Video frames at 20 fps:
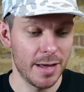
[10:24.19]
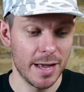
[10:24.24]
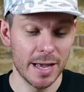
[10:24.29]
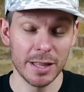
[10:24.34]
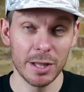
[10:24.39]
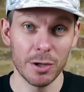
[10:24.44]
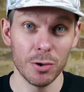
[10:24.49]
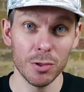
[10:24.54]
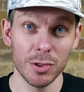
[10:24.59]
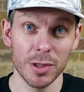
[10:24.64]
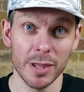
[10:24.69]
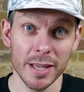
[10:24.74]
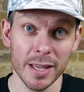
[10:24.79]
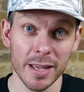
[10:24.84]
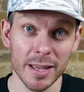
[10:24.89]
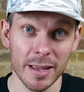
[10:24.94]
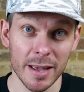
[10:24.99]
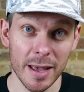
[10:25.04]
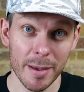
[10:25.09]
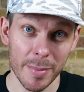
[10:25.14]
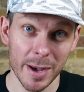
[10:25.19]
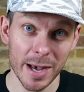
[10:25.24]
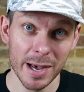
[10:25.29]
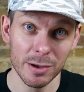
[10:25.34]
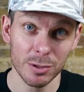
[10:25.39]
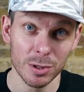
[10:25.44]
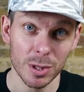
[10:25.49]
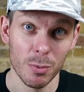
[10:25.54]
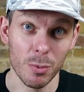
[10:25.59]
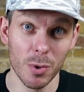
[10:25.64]
and the good thing
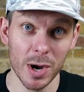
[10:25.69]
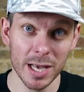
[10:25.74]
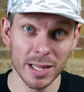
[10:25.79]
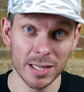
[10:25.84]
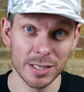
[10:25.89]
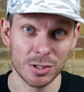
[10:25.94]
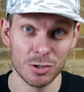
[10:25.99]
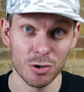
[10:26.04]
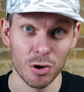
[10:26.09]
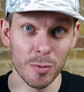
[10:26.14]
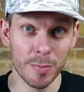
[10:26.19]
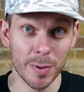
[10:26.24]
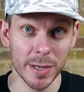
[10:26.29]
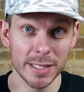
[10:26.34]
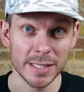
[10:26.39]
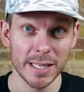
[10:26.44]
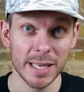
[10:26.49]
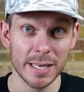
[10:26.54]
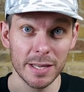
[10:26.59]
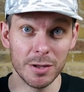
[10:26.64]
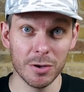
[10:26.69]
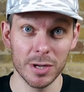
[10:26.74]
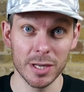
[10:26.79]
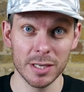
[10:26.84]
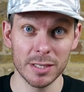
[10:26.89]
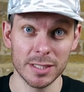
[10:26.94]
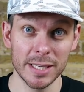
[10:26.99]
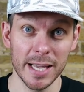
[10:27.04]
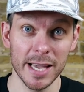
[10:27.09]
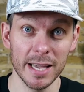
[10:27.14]
about the wireless dropper is that you
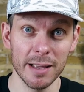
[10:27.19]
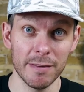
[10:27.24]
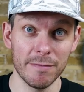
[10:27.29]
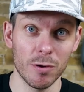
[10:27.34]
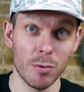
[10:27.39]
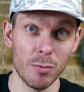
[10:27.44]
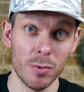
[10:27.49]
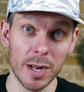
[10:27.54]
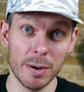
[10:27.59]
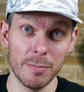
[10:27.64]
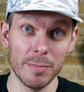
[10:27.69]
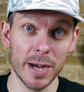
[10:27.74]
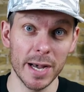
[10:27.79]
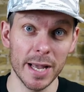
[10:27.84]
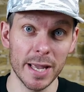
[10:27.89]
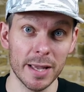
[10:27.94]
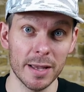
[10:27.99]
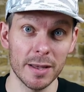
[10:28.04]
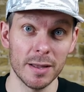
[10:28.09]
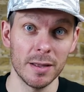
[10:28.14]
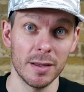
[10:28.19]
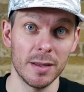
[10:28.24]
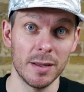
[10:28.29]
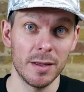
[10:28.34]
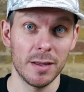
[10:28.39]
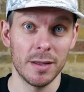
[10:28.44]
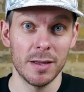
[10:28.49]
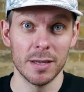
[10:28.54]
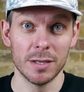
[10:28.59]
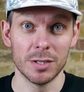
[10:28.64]
can take it from one bike
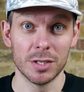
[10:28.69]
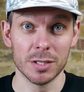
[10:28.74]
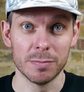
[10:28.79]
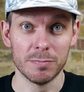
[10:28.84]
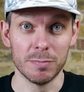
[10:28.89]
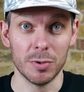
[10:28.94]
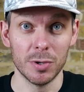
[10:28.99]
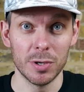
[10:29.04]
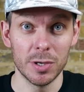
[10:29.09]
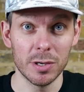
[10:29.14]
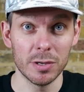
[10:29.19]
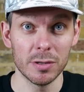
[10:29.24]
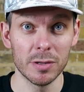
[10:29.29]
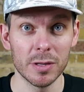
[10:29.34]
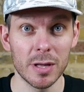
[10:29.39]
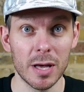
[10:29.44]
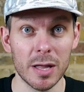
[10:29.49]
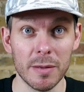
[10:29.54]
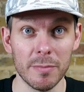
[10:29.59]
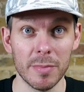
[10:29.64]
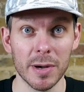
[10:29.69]
and just put it on another